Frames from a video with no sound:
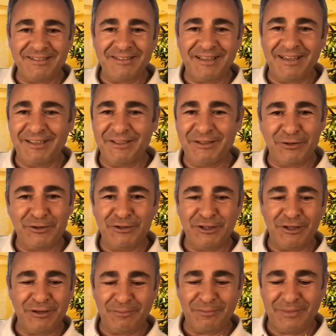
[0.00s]
Your
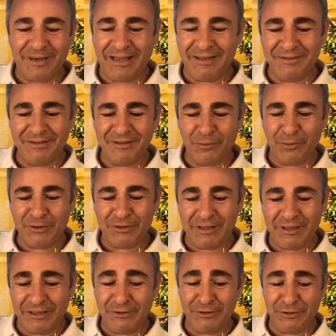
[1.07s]
job
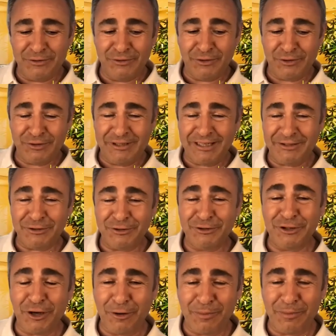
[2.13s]
not just your
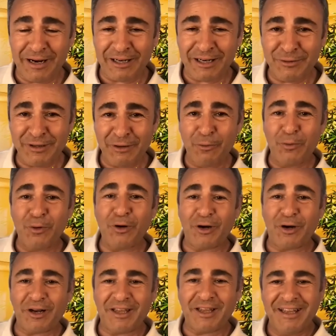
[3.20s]
job, but actually the
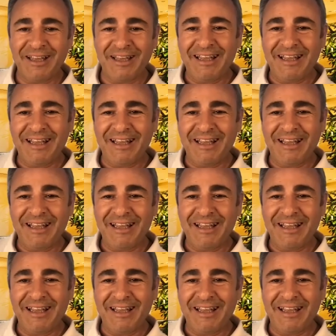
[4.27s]
work